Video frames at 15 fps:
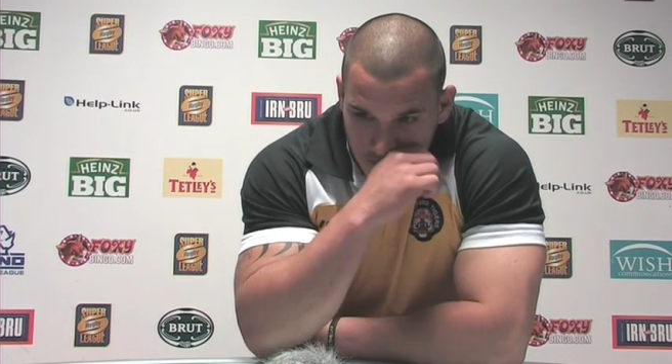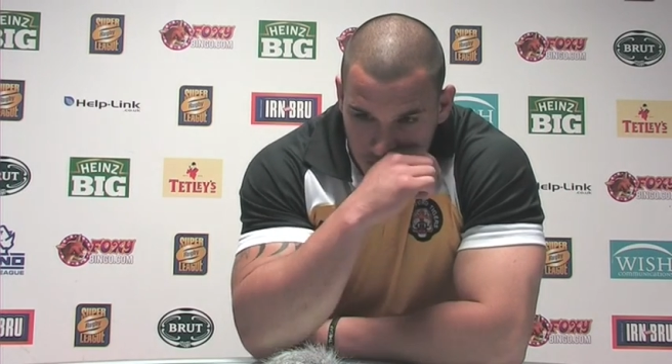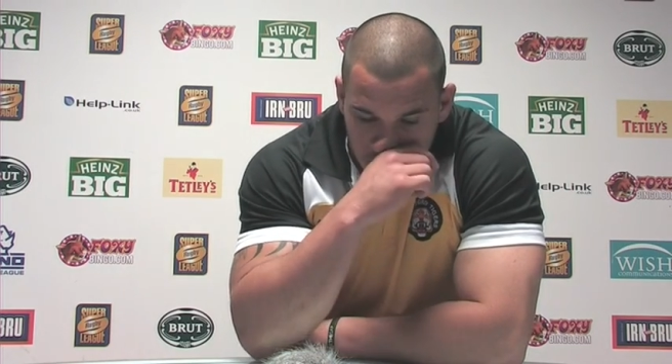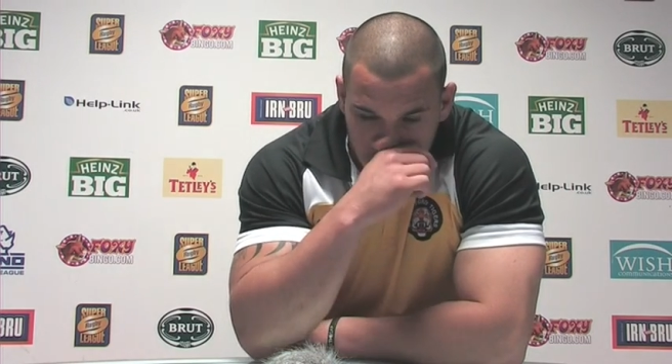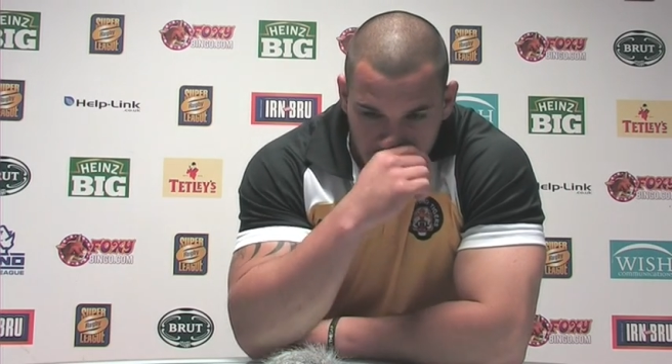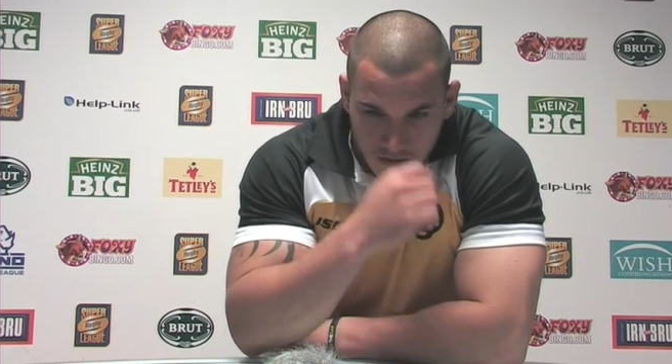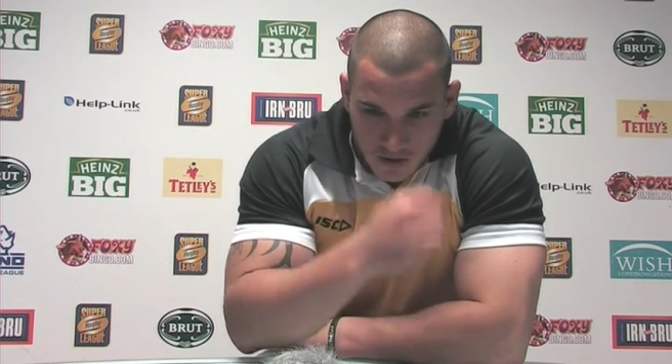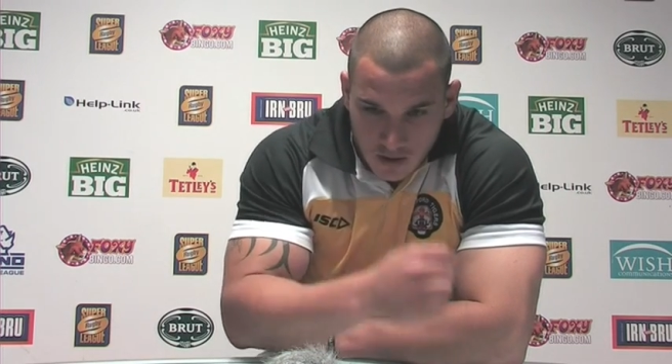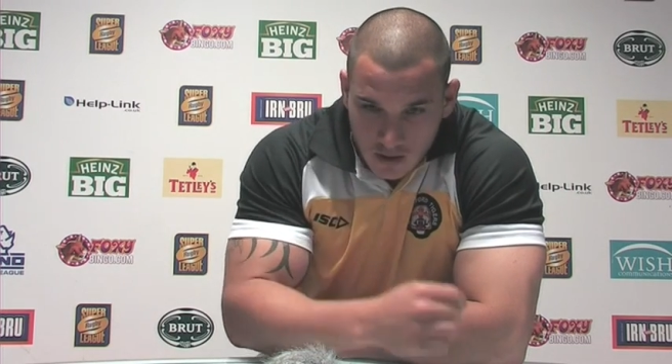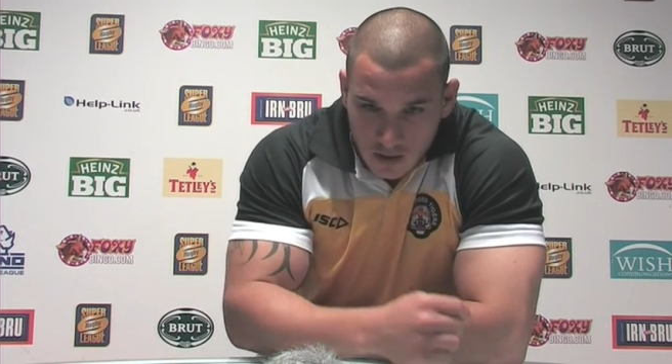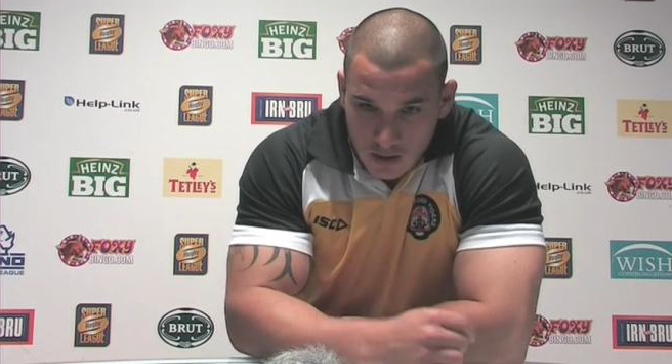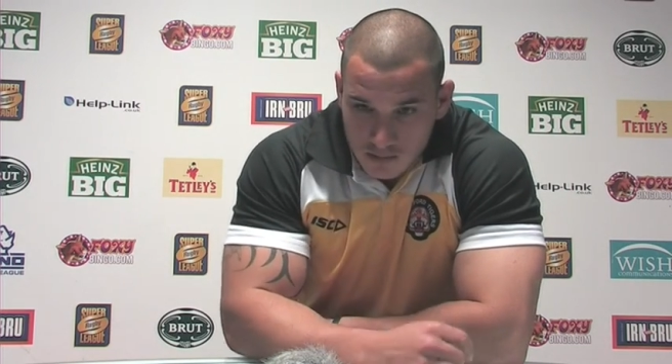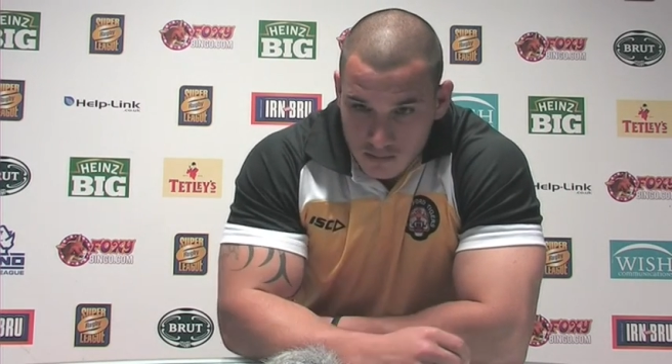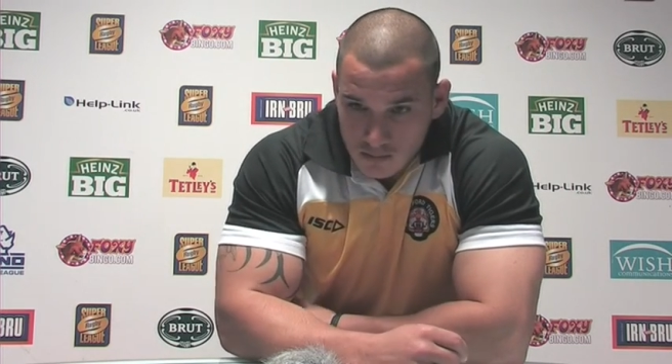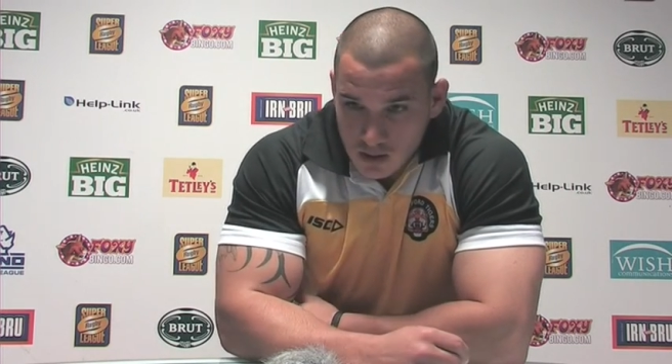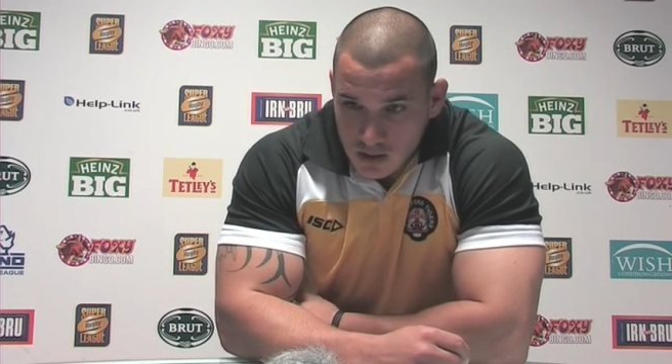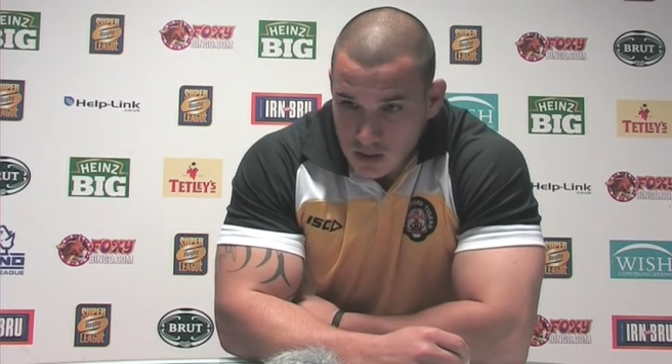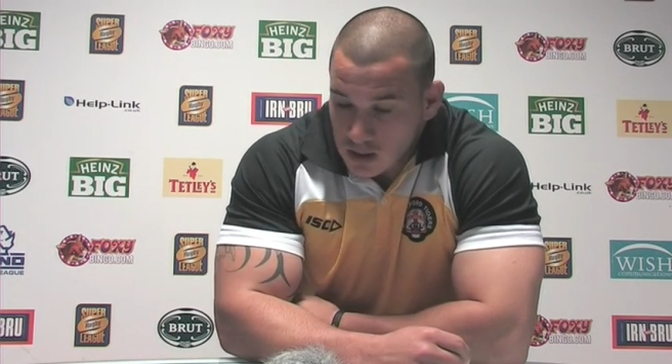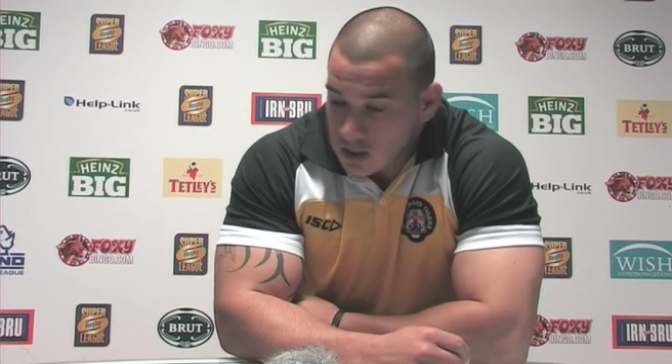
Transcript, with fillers: good feeling in the